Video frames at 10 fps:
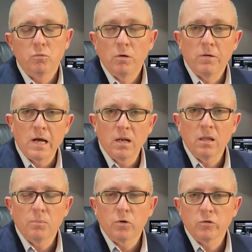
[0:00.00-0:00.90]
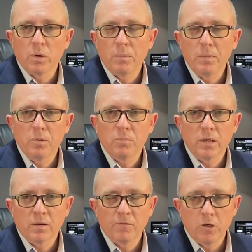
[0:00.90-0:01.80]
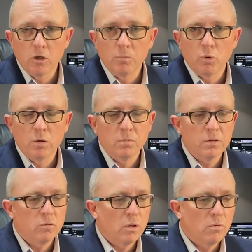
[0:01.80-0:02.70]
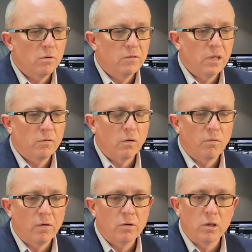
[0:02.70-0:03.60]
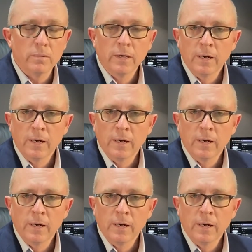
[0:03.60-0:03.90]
We've had in the past where people make video appointments with the receiver of revenue,